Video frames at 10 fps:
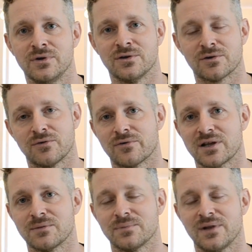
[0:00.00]
in your
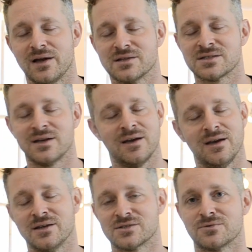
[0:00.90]
co-working place
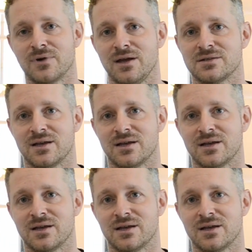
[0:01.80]
is great,